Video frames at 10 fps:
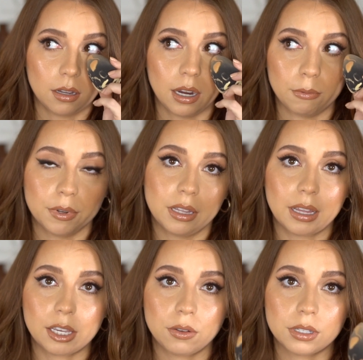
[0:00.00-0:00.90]
I really
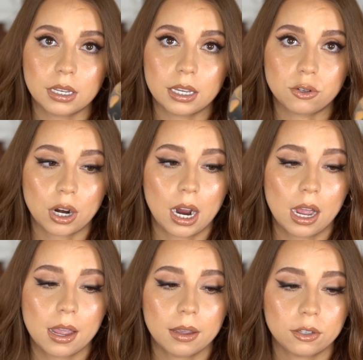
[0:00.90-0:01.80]
like using it
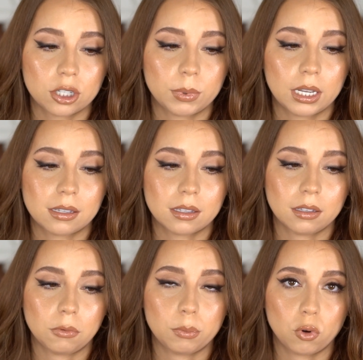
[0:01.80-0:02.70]
dry just because it's a
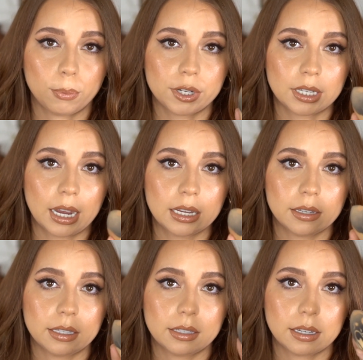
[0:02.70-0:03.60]
little bit more
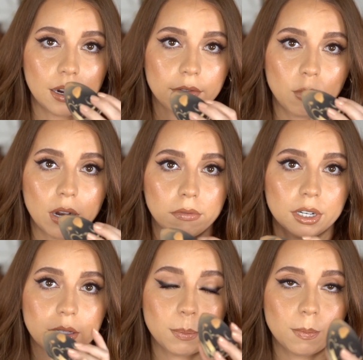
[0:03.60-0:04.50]
precise instead of whenever
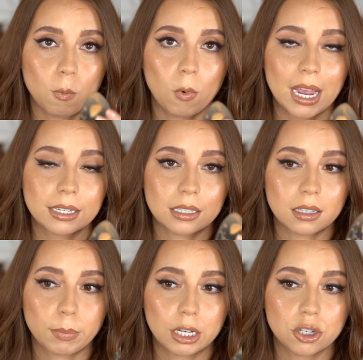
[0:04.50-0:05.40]
it's wet and
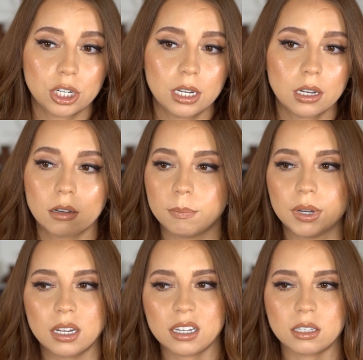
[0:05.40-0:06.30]
spongy,
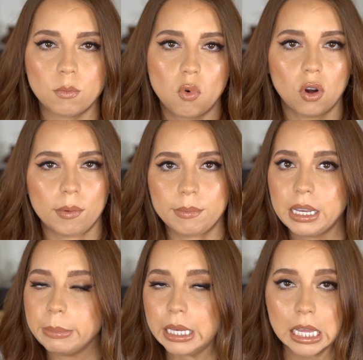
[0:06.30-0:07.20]
but it's more
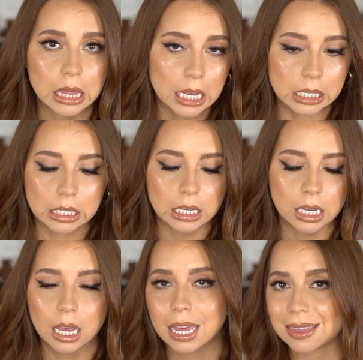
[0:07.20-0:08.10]
me being lazy
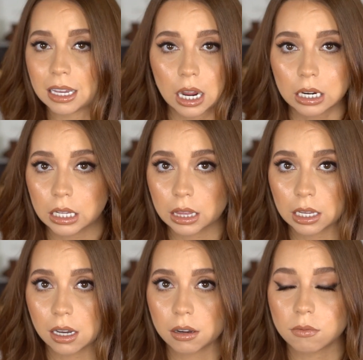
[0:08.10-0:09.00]
than
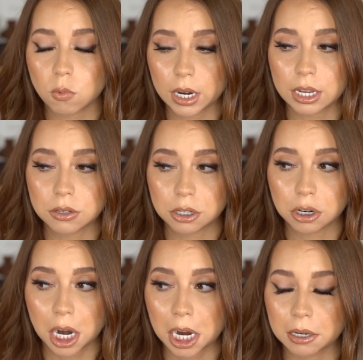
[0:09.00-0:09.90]
anything when I use it
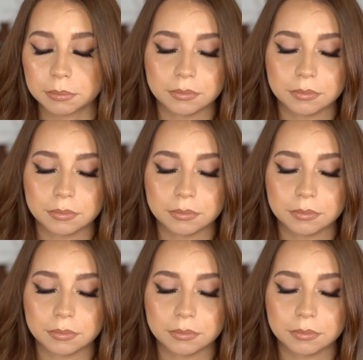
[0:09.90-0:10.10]
dry.